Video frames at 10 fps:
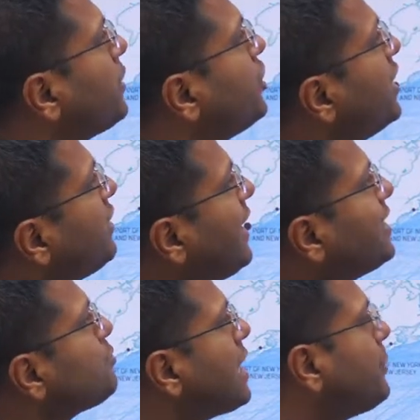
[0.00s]
trade in
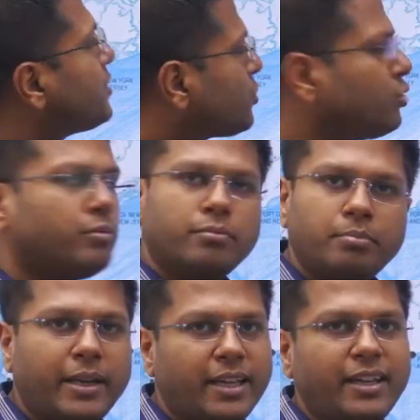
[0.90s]
items happens through
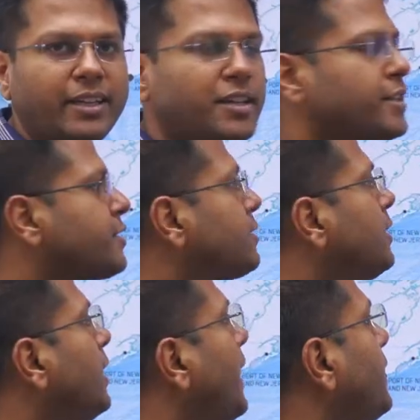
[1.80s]
marine areas.
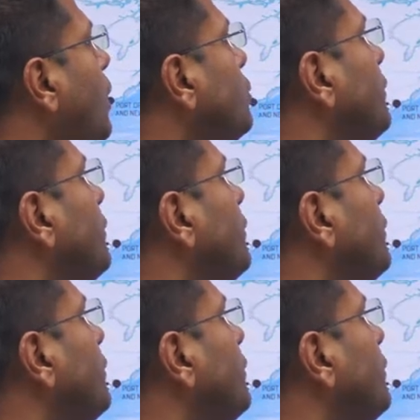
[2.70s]
And out